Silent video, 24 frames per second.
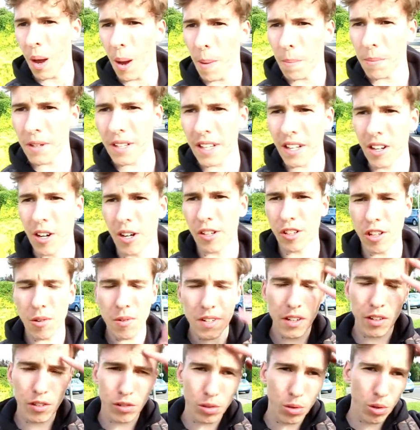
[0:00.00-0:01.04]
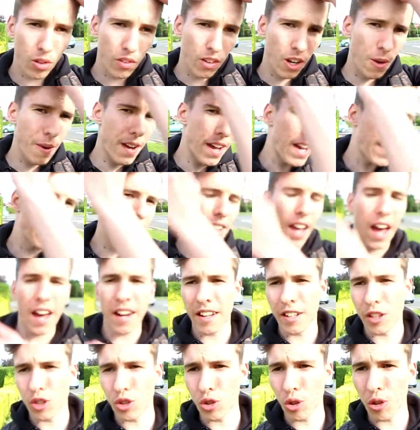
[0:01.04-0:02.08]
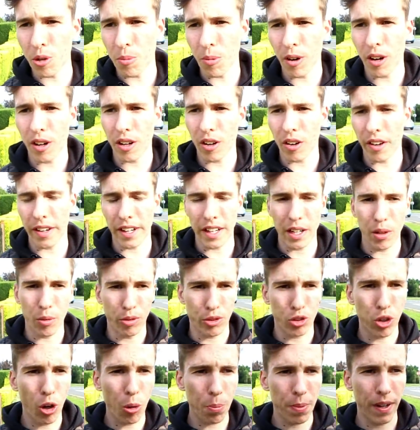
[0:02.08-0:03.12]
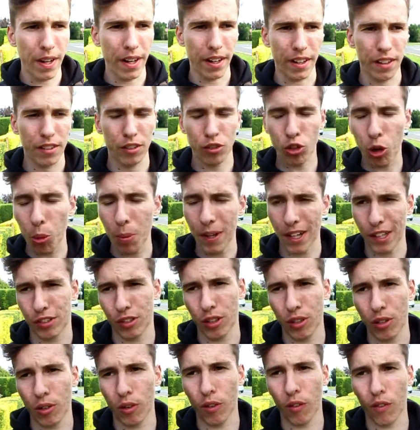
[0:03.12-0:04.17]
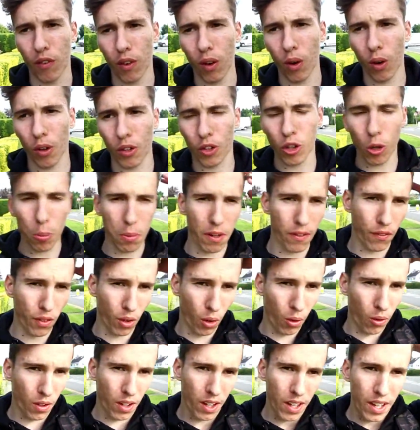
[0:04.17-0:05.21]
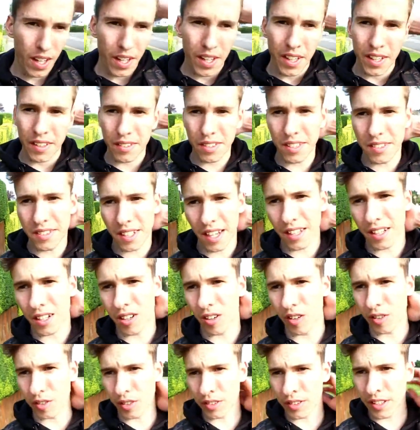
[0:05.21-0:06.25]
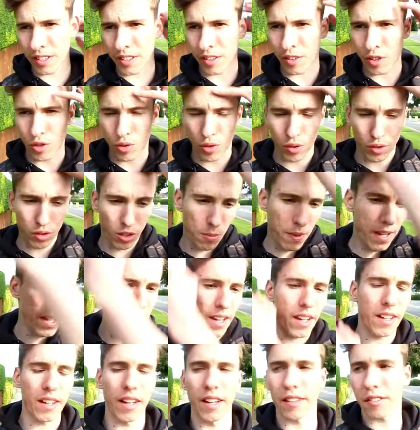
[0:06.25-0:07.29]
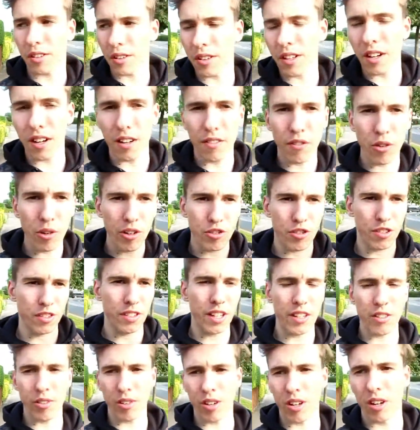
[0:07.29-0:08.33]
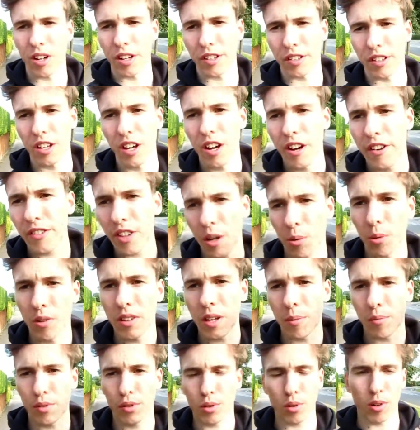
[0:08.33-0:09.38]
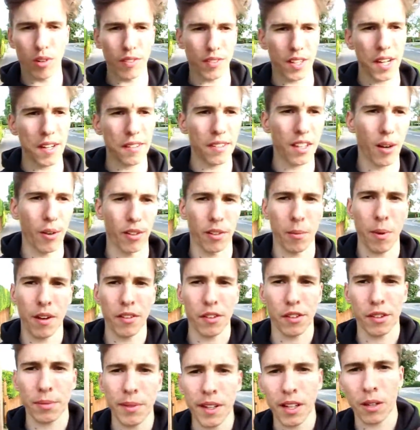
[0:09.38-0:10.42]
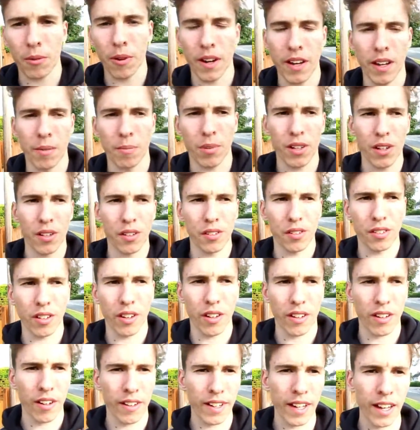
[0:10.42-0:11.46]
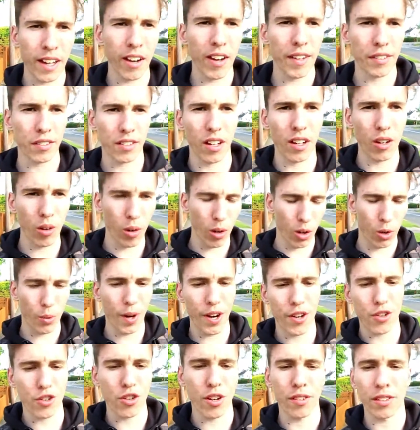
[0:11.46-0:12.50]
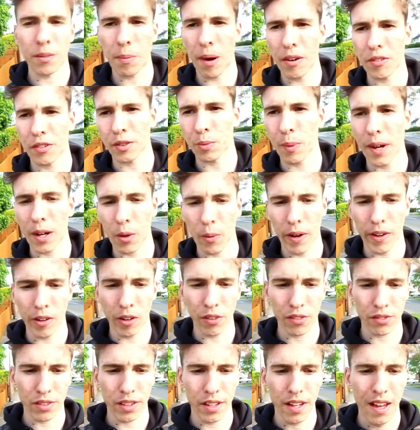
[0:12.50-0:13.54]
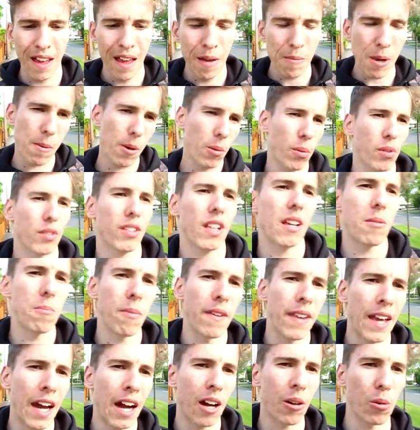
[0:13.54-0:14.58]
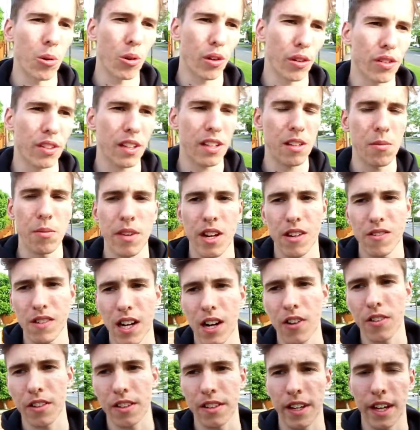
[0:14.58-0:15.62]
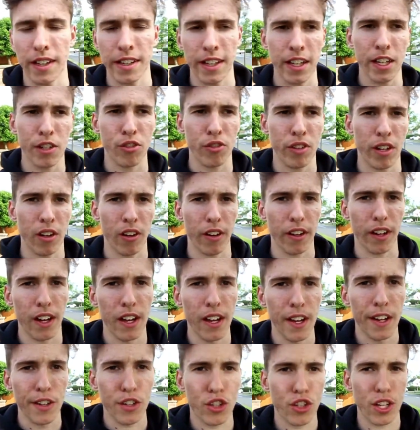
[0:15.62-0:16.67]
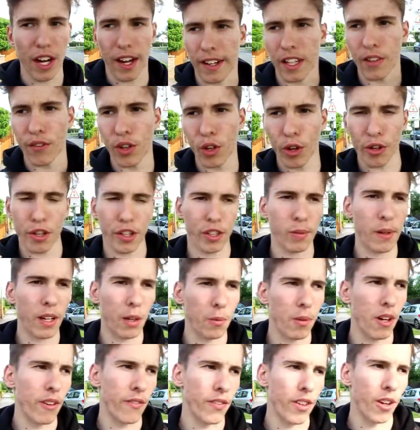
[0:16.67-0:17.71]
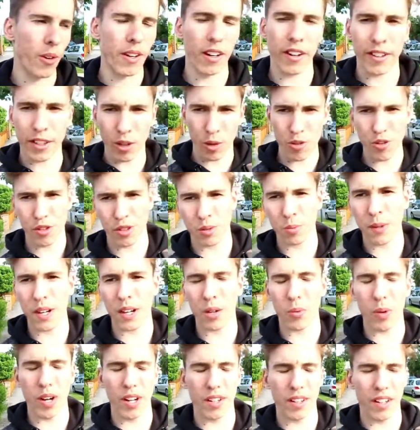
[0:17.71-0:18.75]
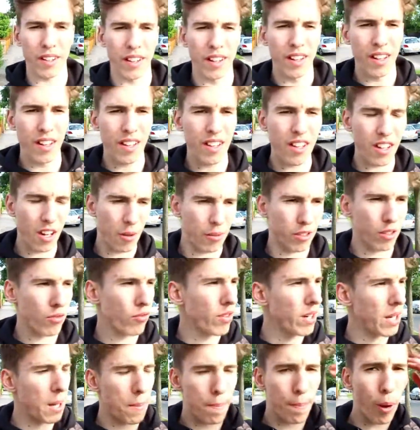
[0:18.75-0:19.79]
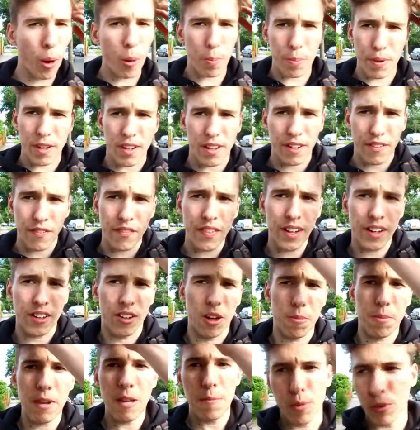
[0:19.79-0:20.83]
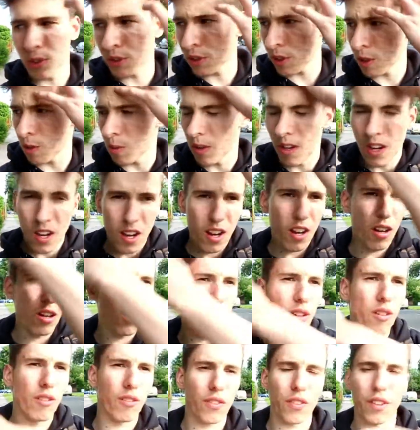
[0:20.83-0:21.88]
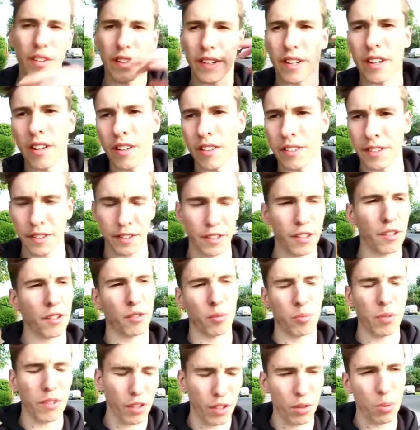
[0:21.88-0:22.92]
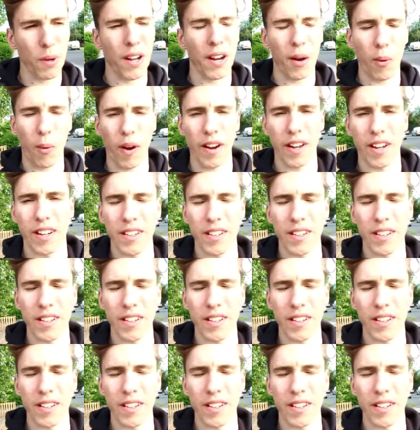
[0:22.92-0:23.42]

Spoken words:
But yeah, guys, I hope you did sort of go ahead and enjoy my like little topic vlog today, guys. I did enjoy sort of making it, so yeah, I thought I'd just let you guys know all them sort of details about the Swegway, because like I get asked a lot of questions about the Swegway, and obviously when people see me out or see me around and that, they're literally like, Jack, have you got your Swegway with you? Can I go on your Swegway? And you know, it's a really popular thing, like people do love the Swegway.